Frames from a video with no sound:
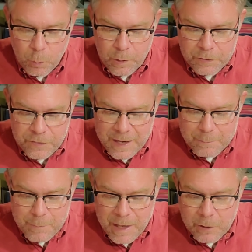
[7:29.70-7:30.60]
with
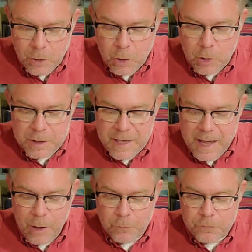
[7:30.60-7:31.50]
that metal
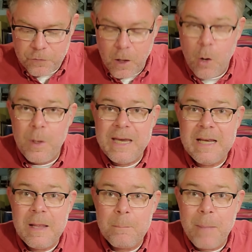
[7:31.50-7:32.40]
now
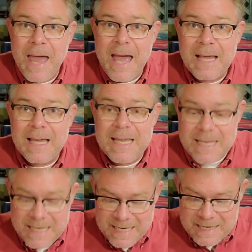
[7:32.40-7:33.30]
flowing back
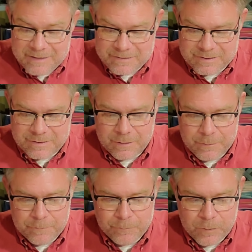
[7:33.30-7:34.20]
east.
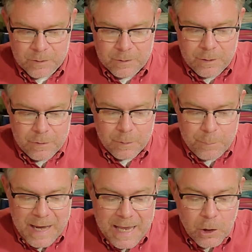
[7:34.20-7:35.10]
The
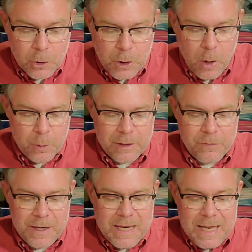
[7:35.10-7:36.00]
panel
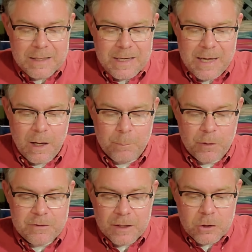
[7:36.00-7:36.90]
noted that India,
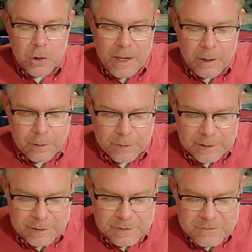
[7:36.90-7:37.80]

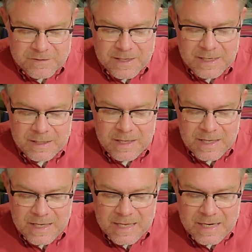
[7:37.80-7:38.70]
particularly, is seeing
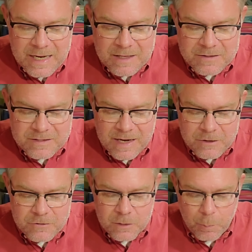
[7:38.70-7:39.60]

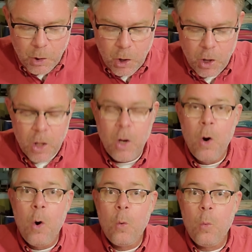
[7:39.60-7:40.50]
insatiable
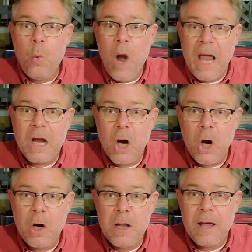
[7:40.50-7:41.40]

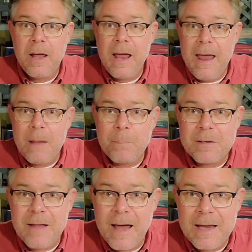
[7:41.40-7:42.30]
record
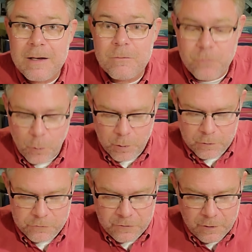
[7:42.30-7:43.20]
appetite
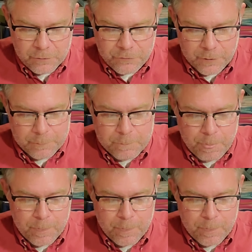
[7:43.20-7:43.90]
for silver.